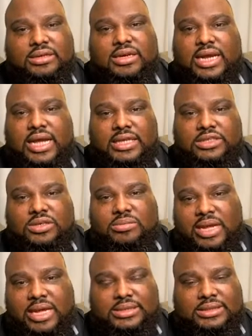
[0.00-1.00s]
international
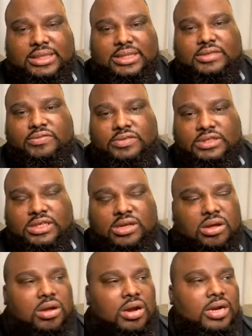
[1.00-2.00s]
magazines for
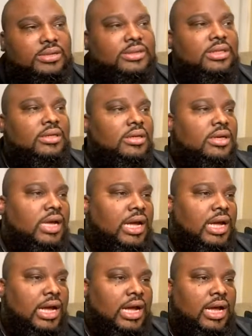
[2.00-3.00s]
cigars.
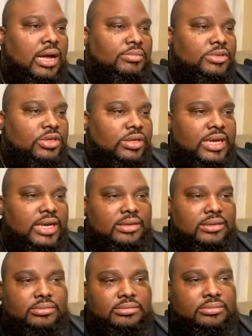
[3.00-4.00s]
You're
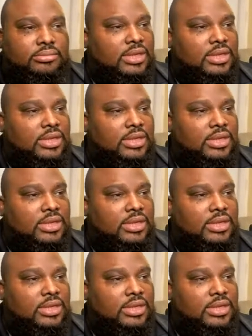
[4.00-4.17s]
getting,